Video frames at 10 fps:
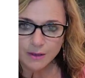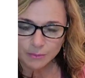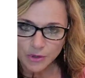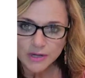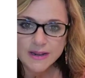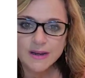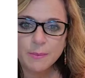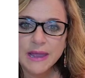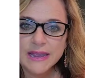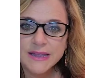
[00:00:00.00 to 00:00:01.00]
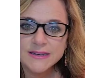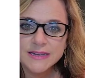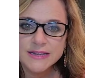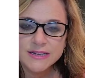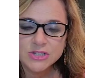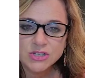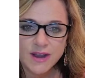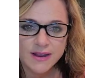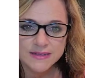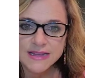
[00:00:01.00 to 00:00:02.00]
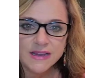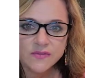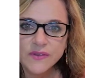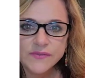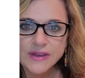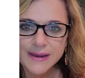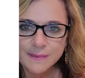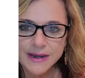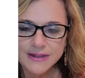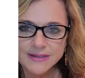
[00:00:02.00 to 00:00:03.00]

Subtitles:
put it in a baking dish, and 10 to 15 minutes.